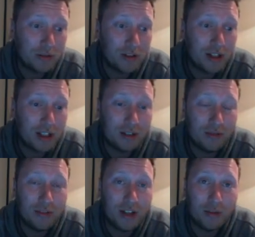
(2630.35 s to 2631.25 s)
So thank you
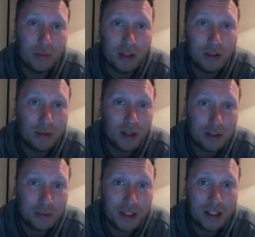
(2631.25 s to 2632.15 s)
for everybody who
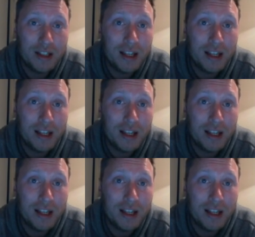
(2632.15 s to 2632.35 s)
has been.